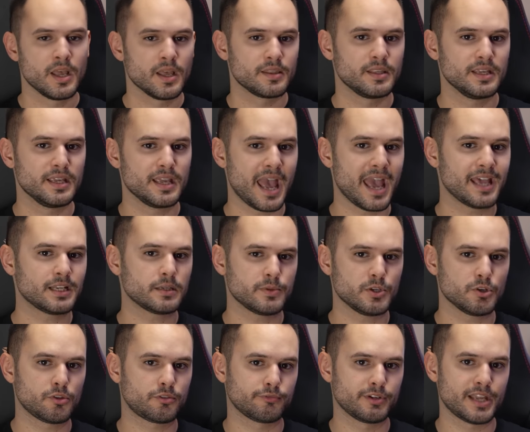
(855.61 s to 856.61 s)
The
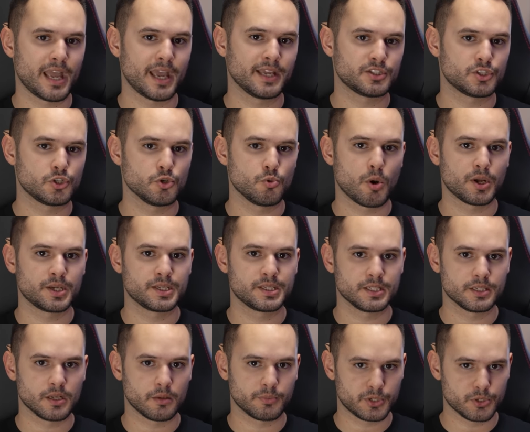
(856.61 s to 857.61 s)

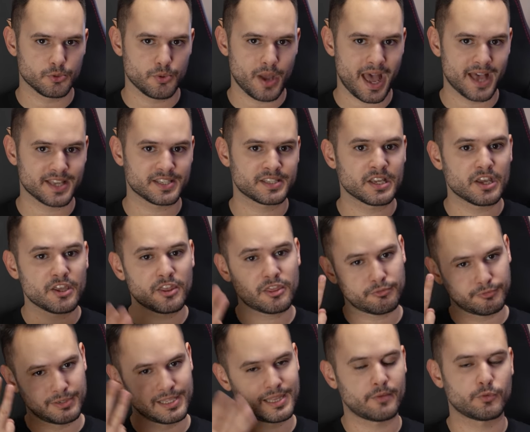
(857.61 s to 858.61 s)
AW3821DW has
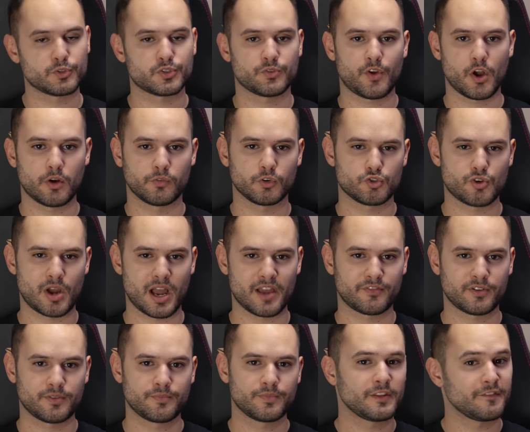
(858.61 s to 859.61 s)
three levels of
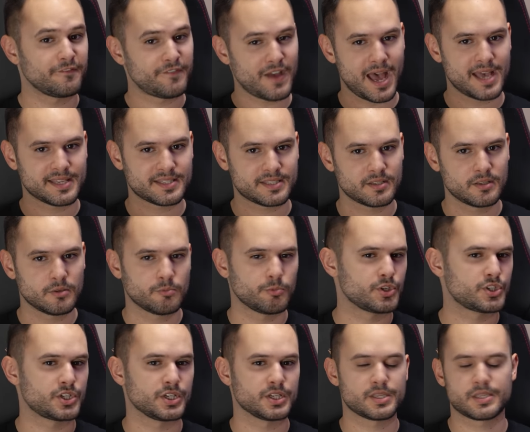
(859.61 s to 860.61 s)
overdrive, fast,
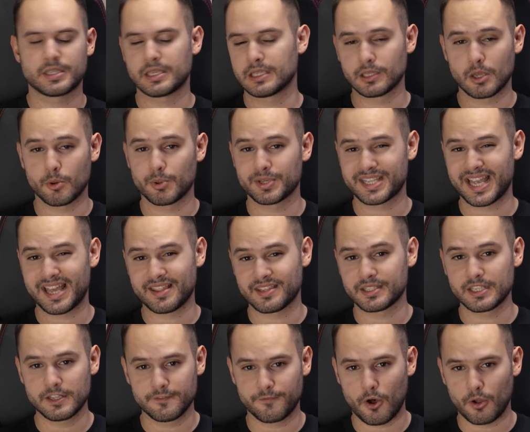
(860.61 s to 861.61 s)
which is the lowest and the
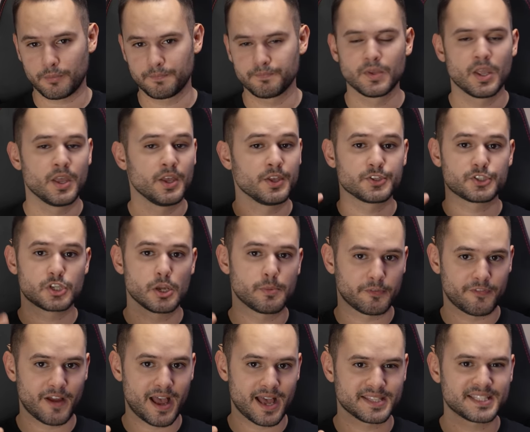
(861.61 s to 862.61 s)
default,
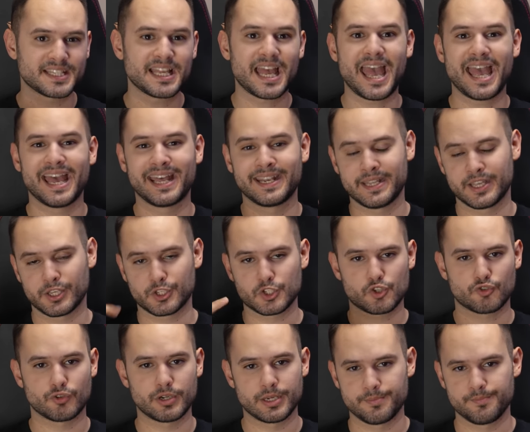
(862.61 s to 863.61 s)
super fast, and
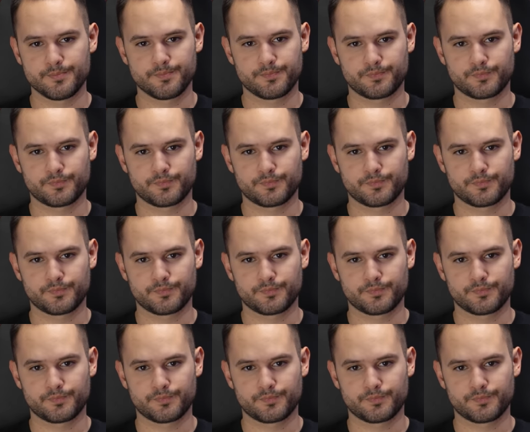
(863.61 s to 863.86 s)
extreme.